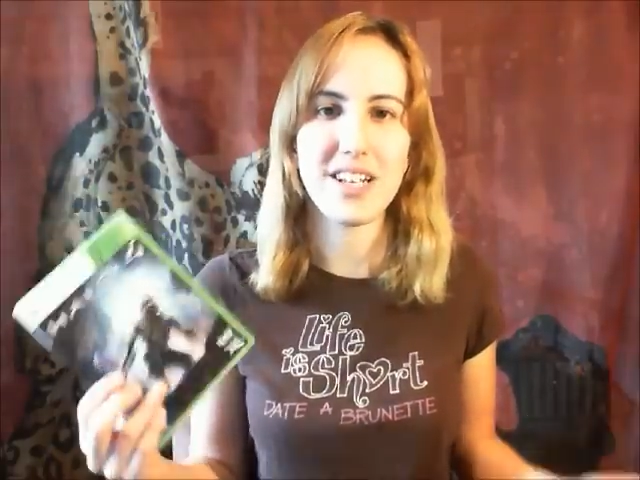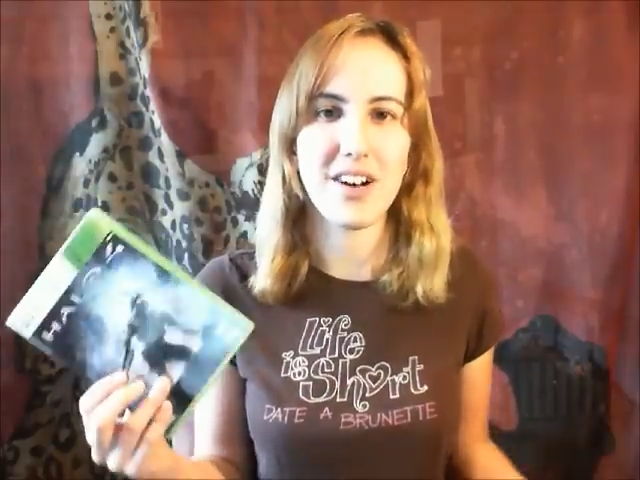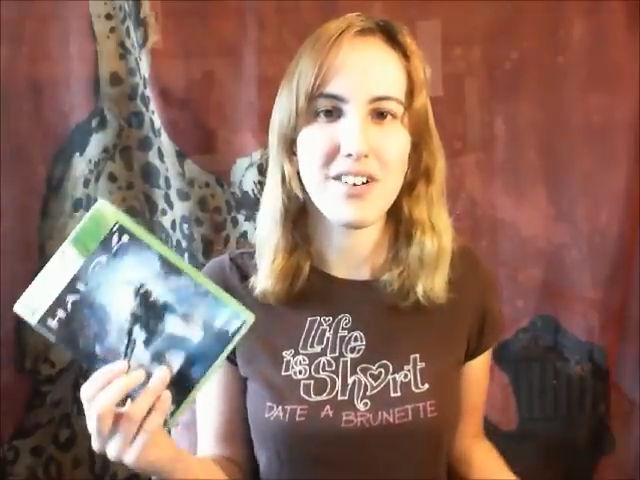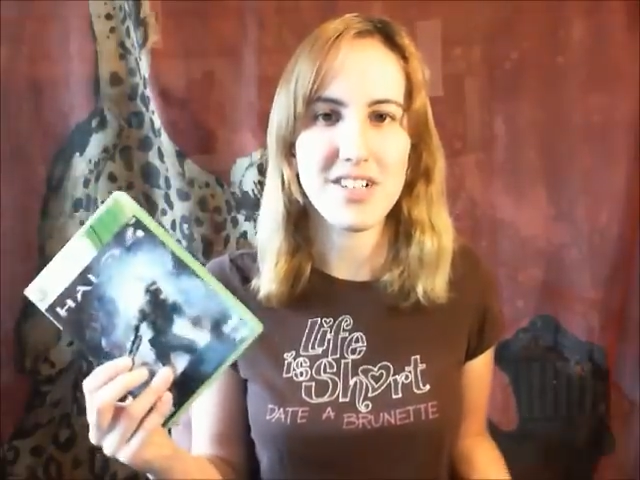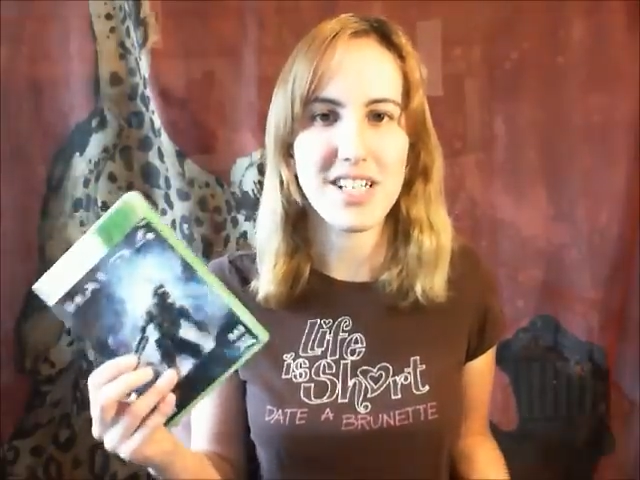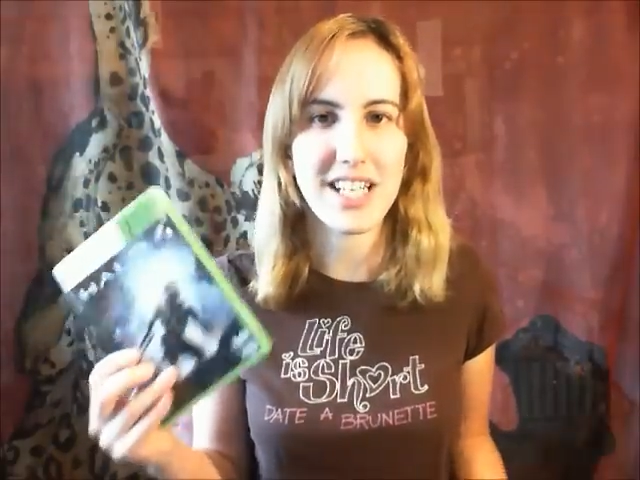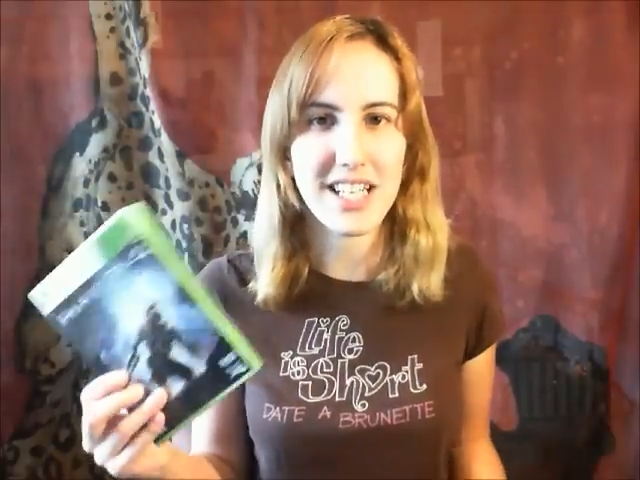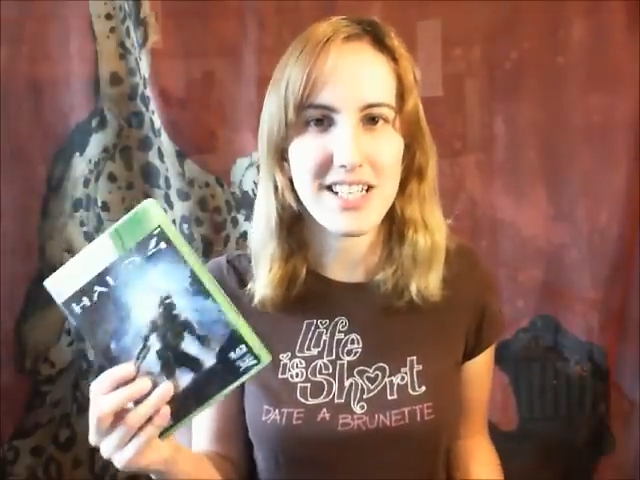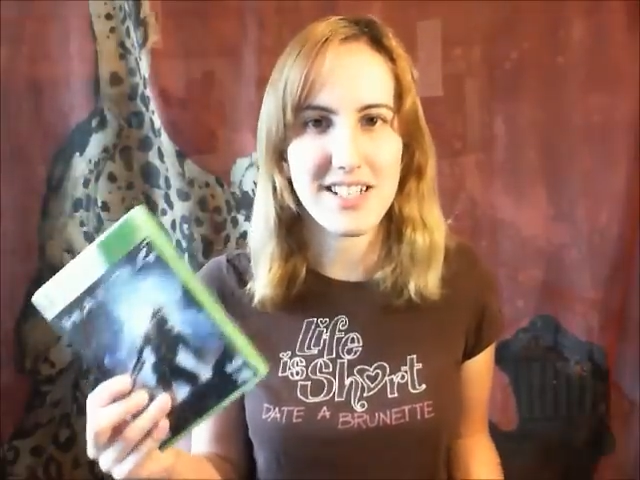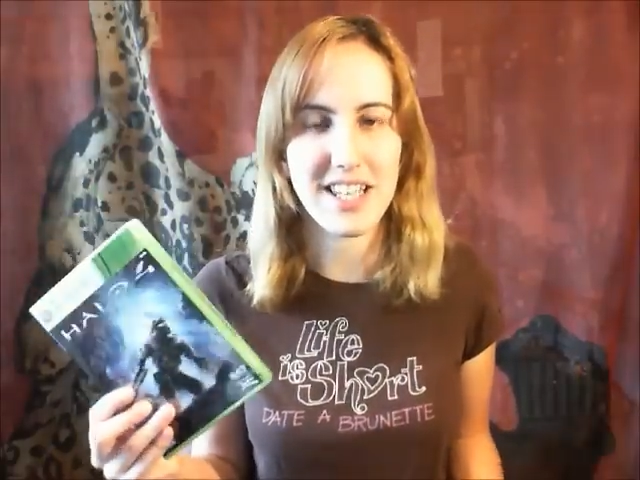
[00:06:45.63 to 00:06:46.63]
dollars to get
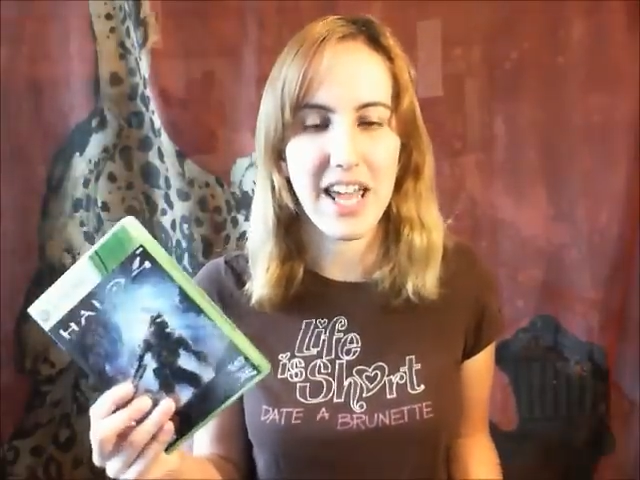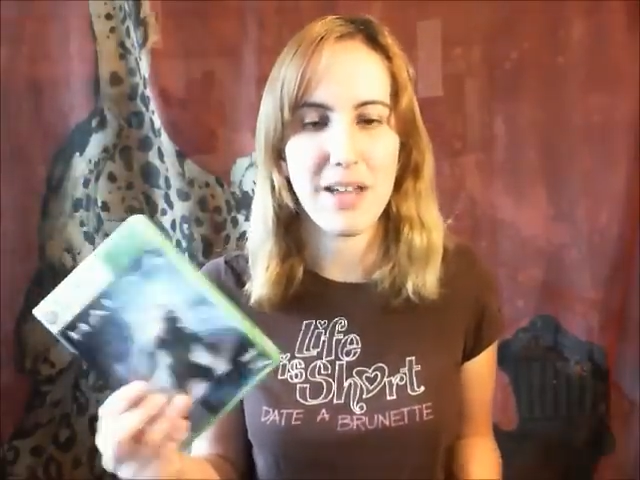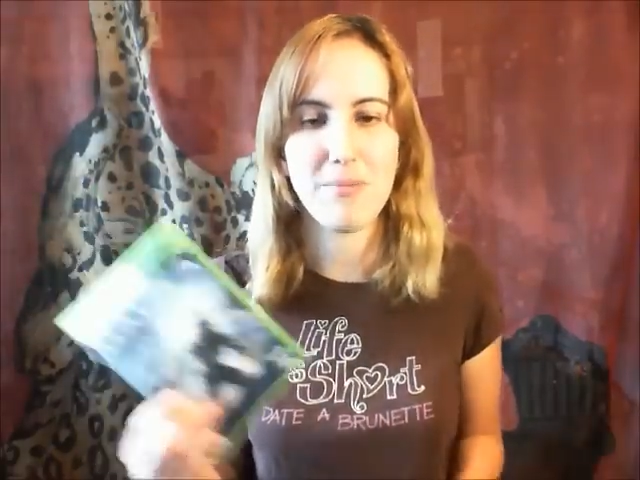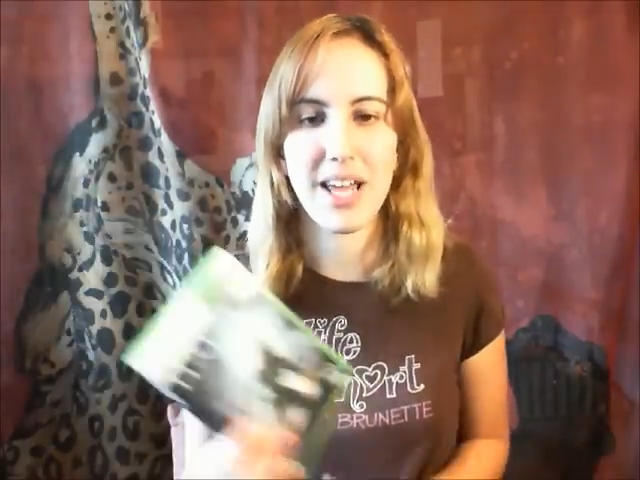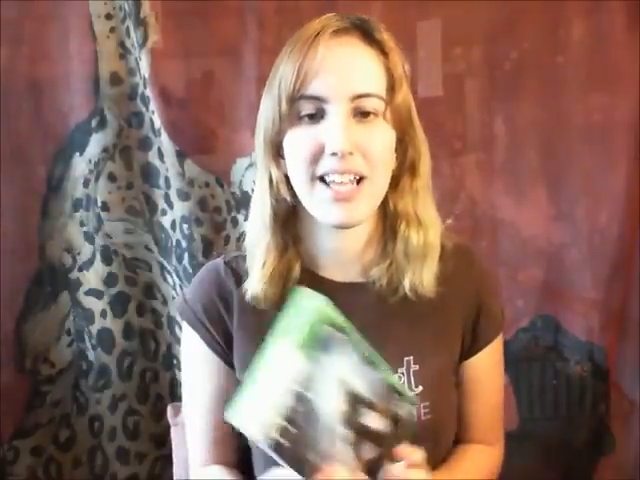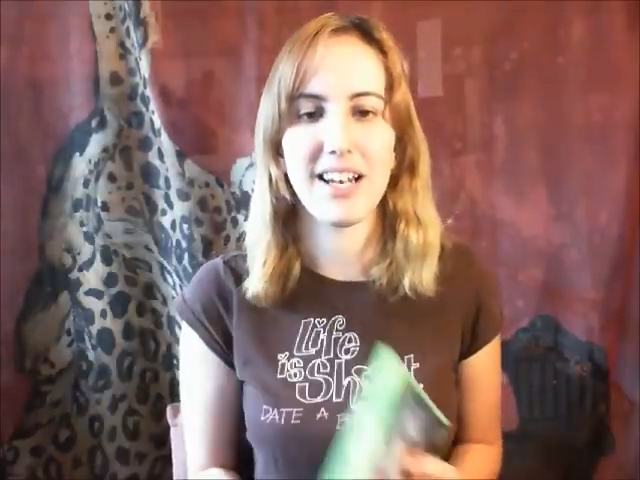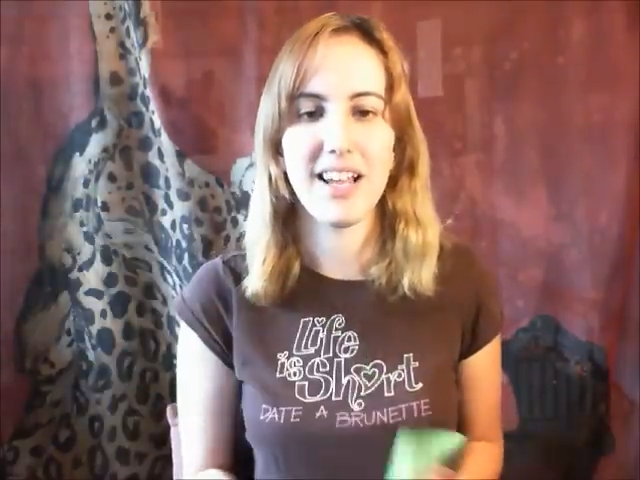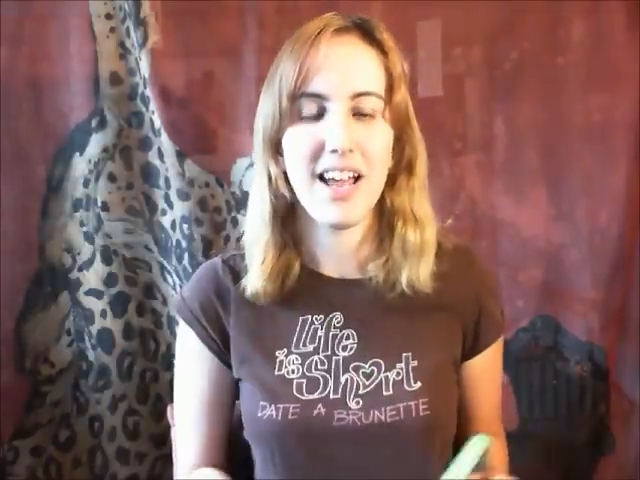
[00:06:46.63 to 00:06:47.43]
this game and